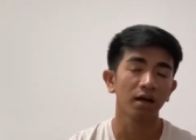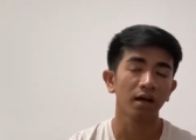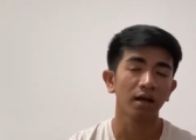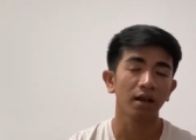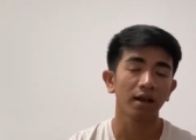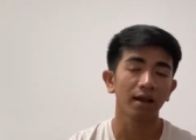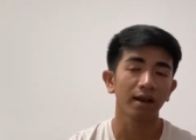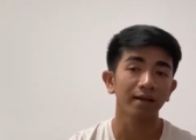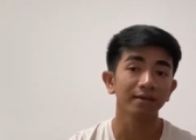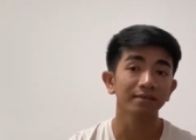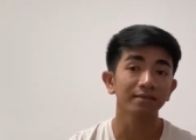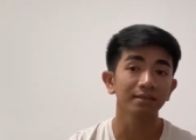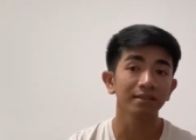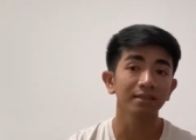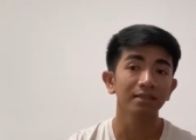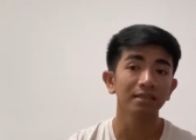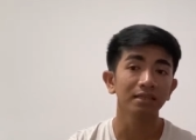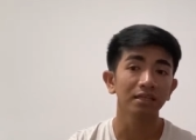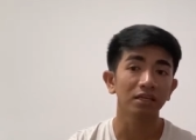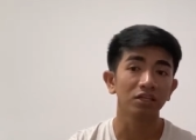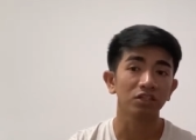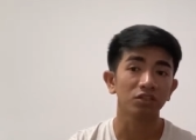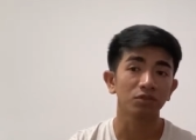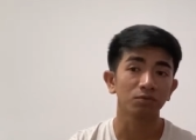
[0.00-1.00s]
Lastly,
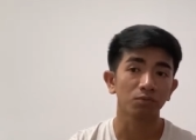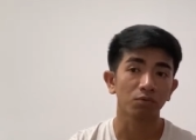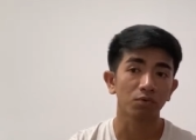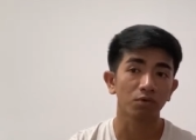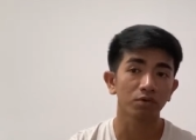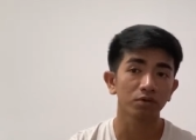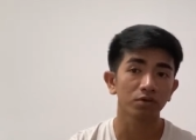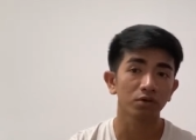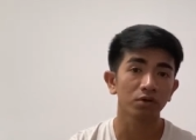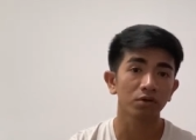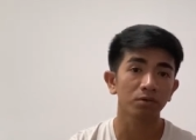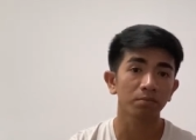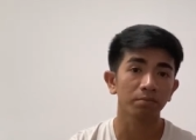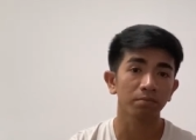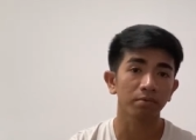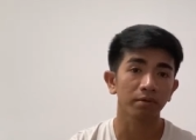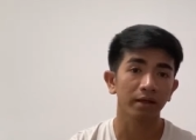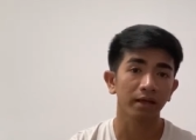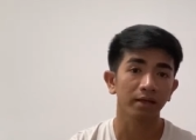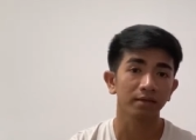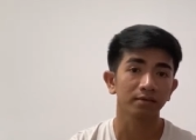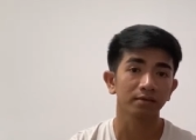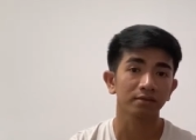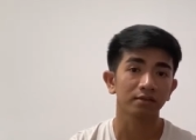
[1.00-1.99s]
each mourner
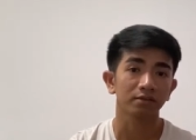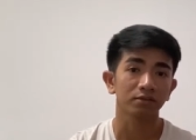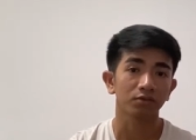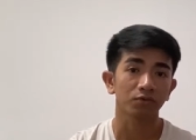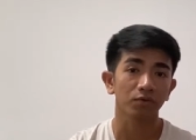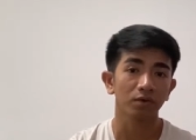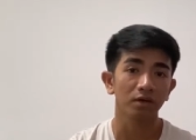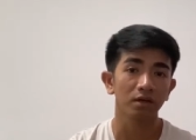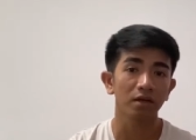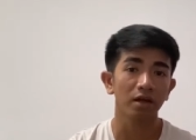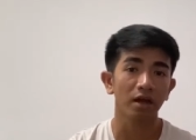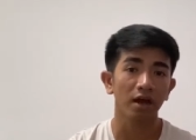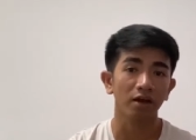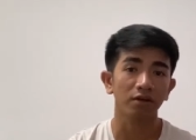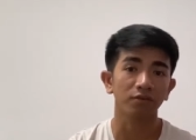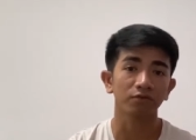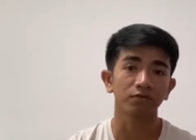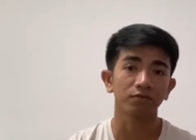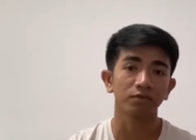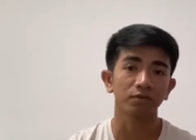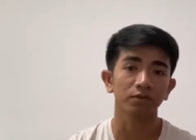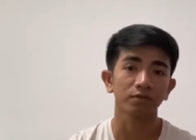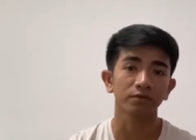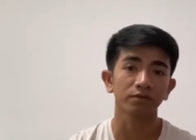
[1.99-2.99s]
places three
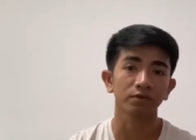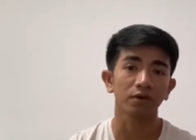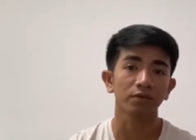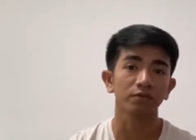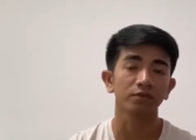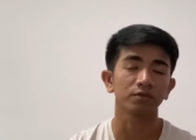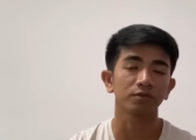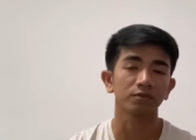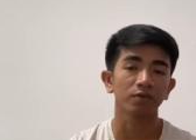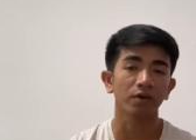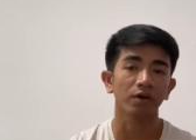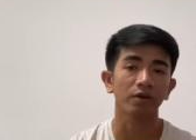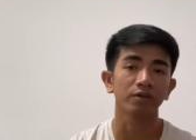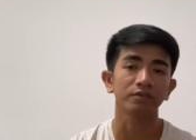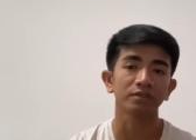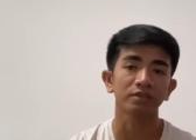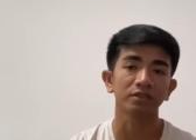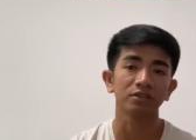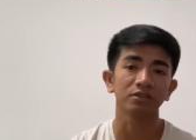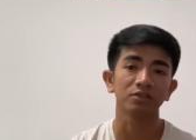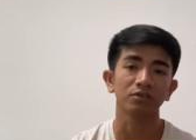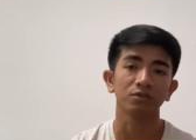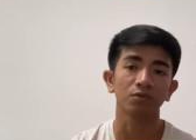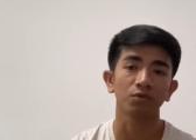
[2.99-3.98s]
handfuls of soils
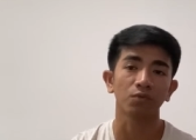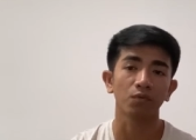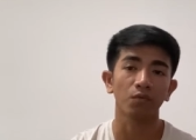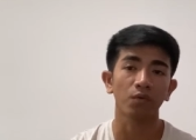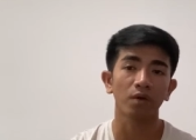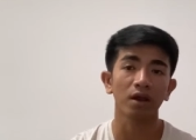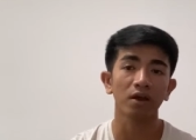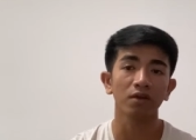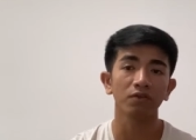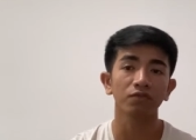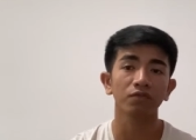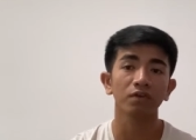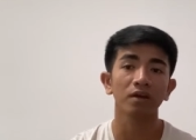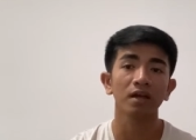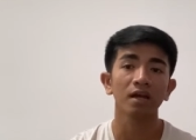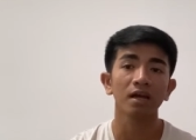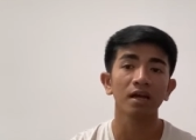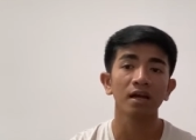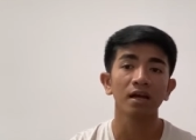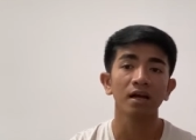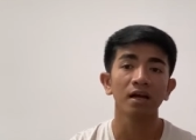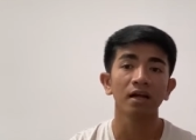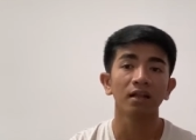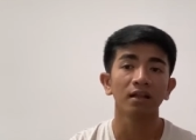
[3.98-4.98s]
into the grave.
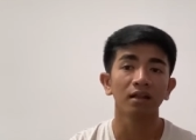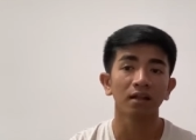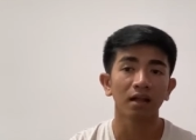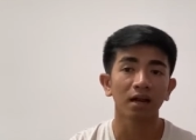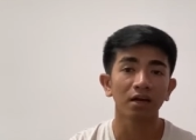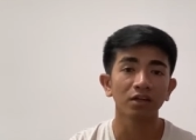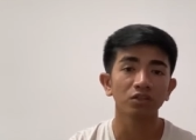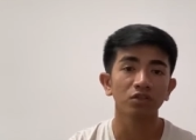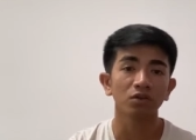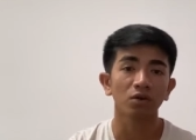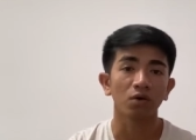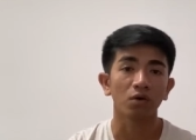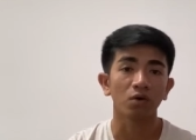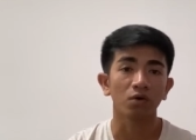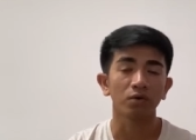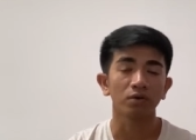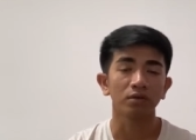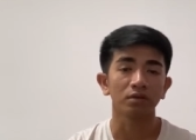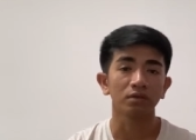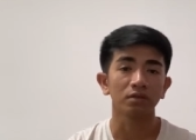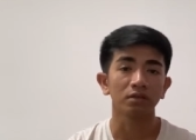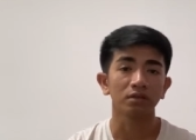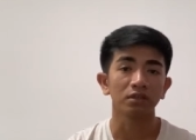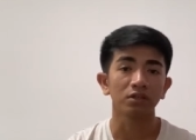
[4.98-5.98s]
Large or
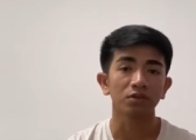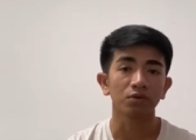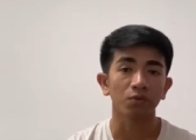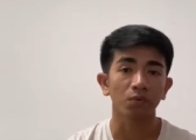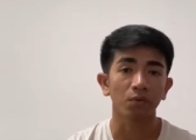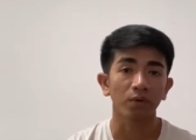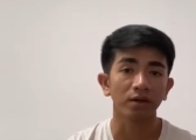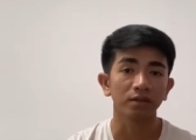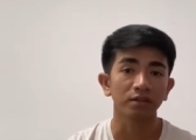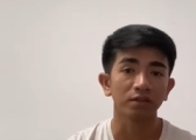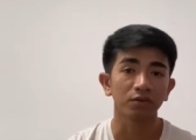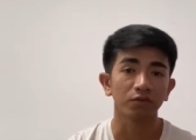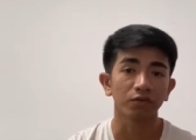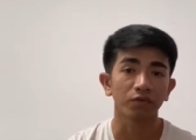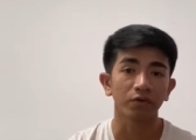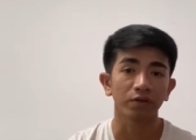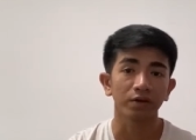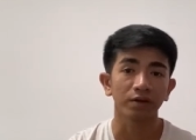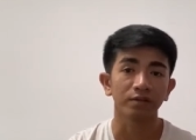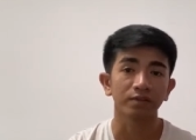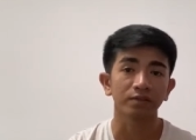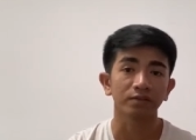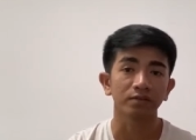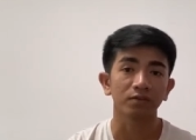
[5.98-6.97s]
decorative
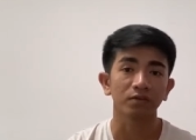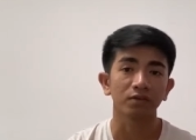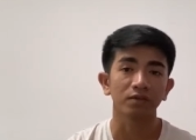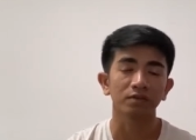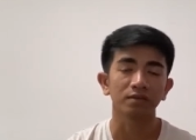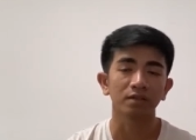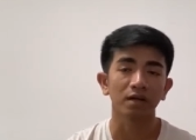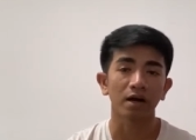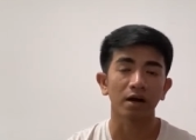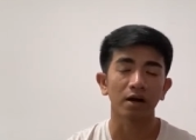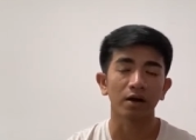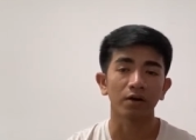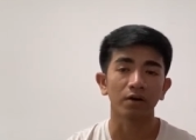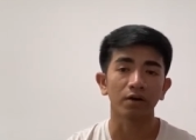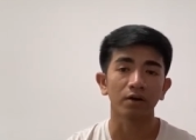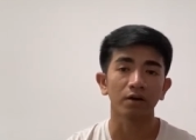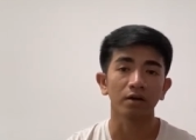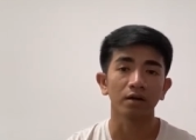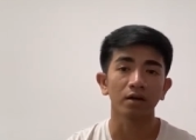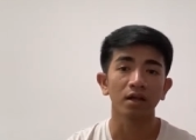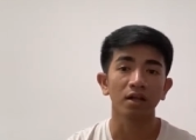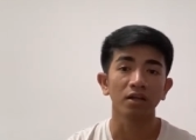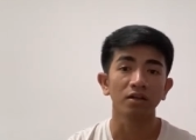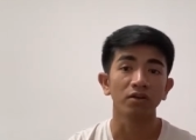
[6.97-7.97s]
headstones are
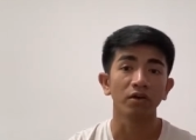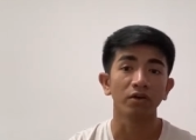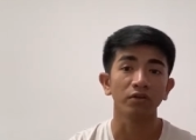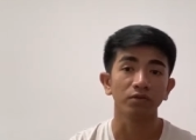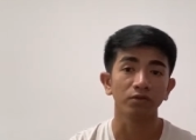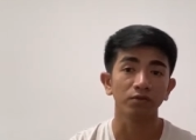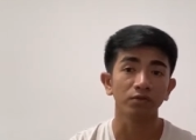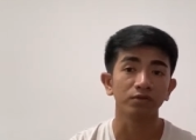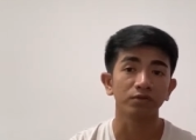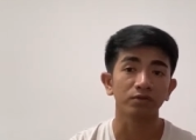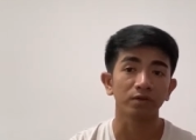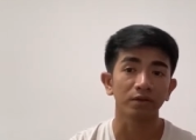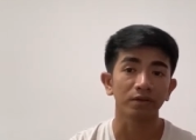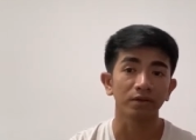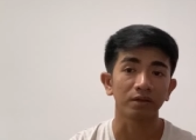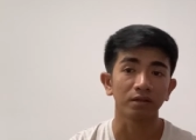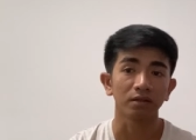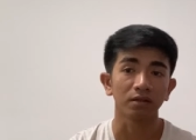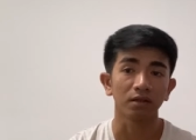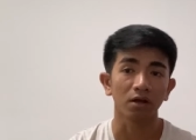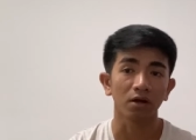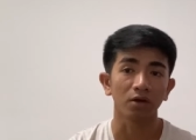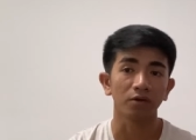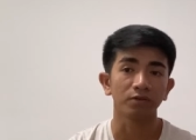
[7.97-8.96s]
not usually
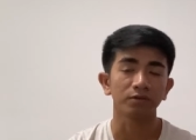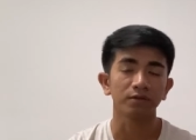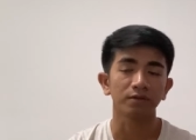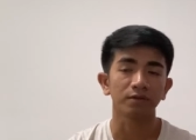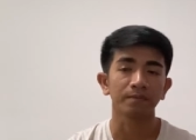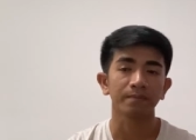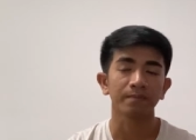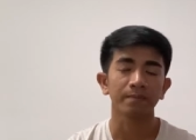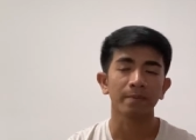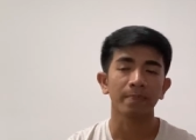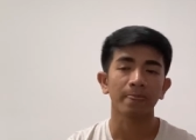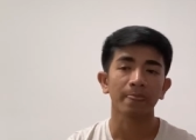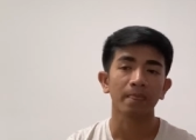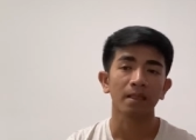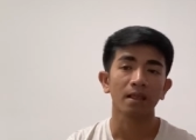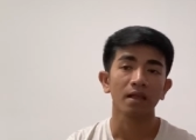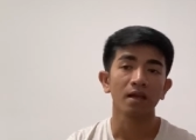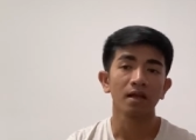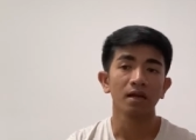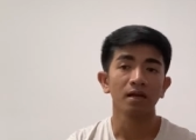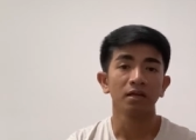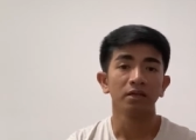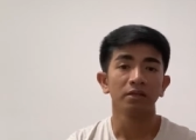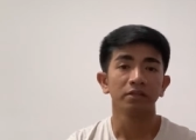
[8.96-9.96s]
allowed.
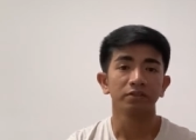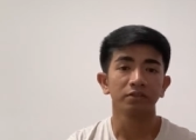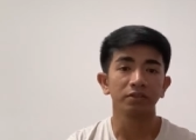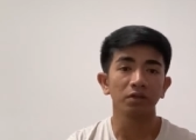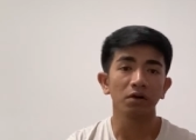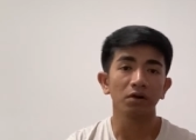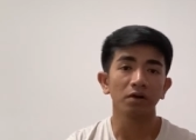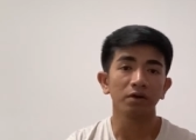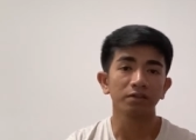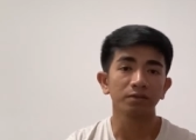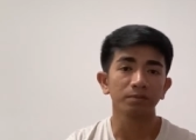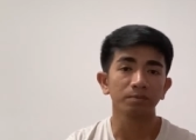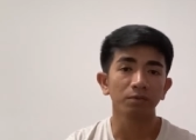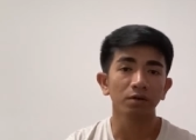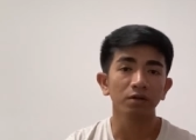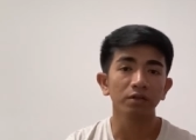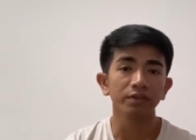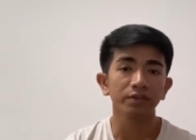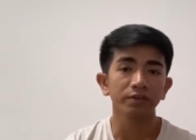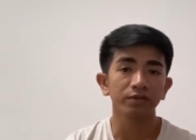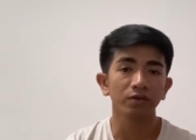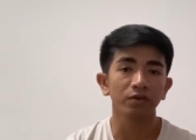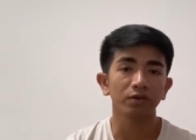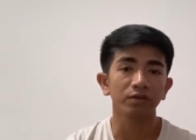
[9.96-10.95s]
So a small
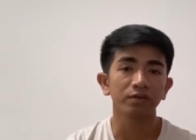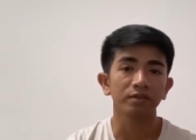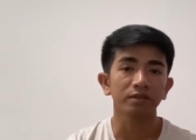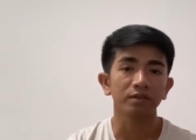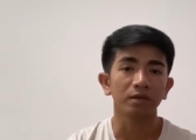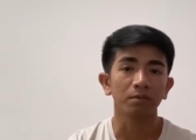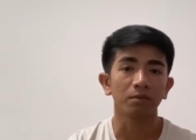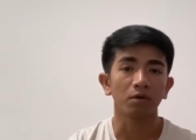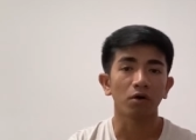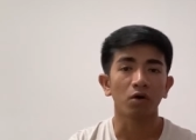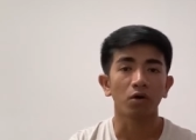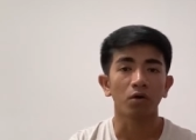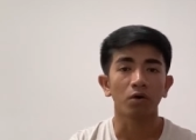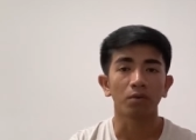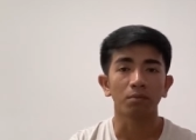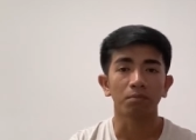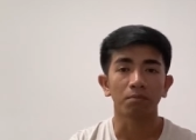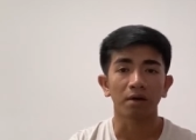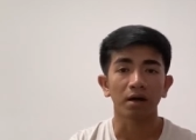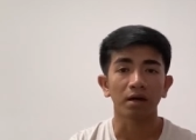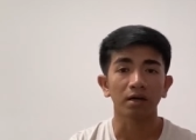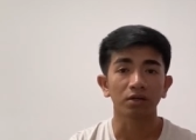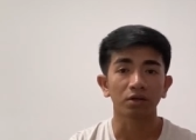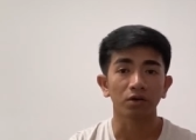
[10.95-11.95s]
stone um, or
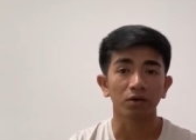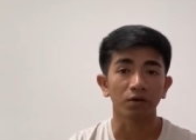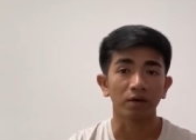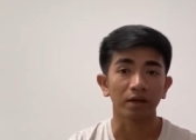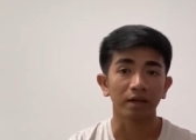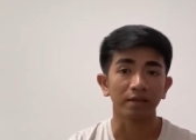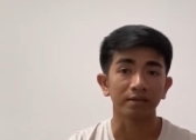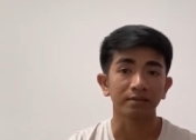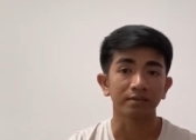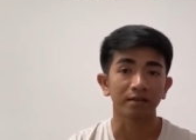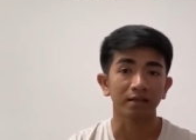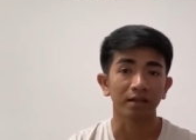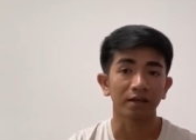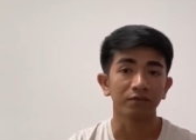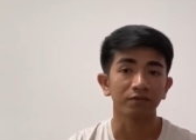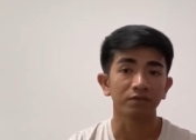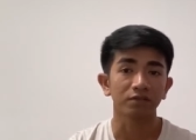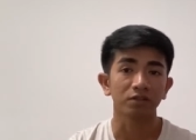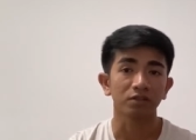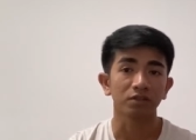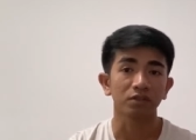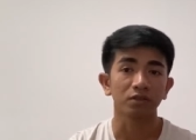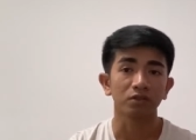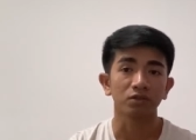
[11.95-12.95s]
marker is
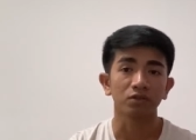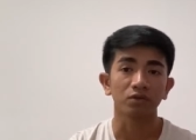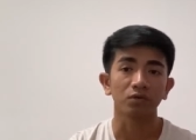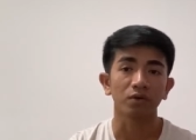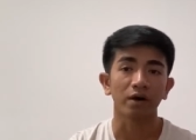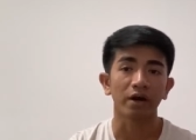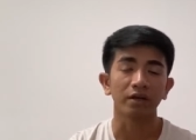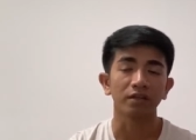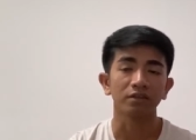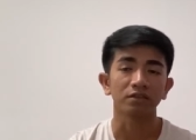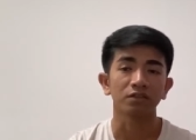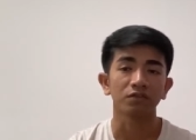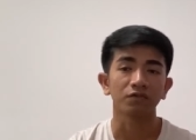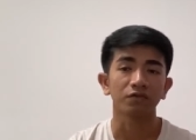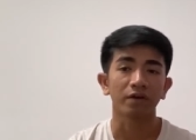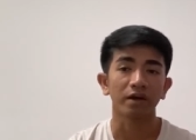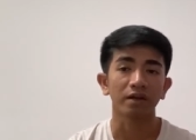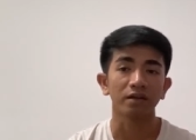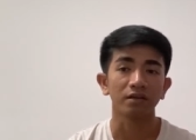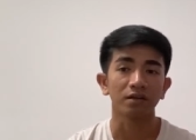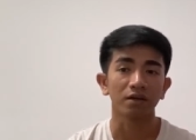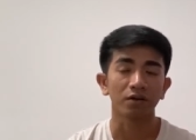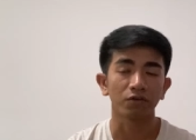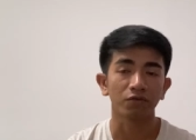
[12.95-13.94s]
left to
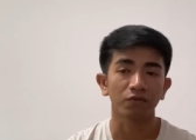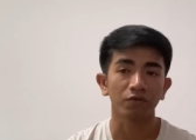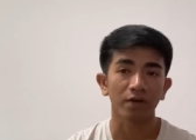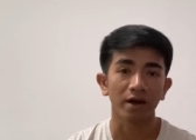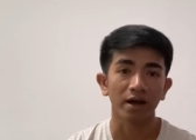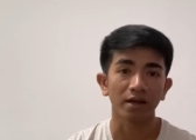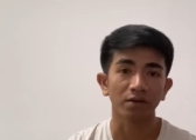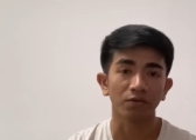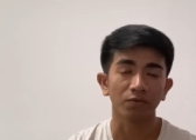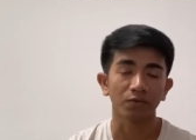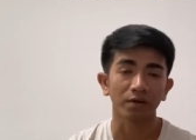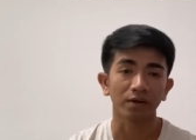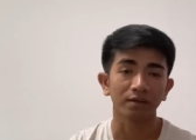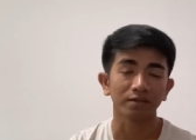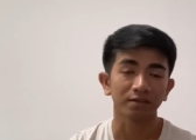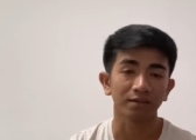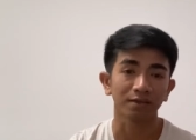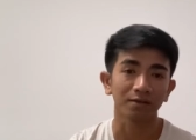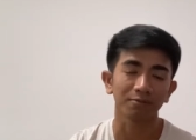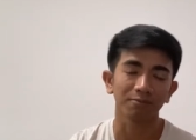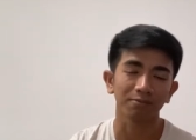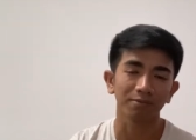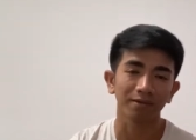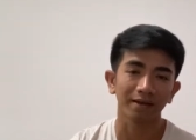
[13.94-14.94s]
identify their final
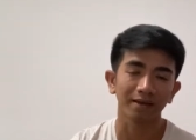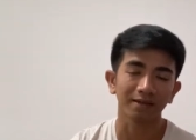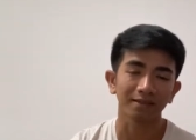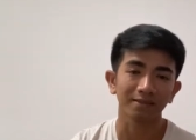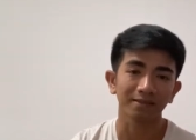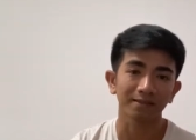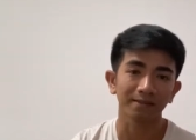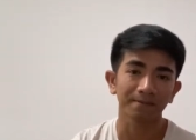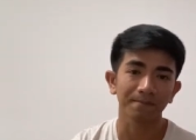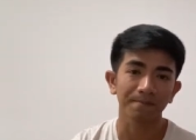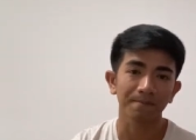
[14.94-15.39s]
resting place.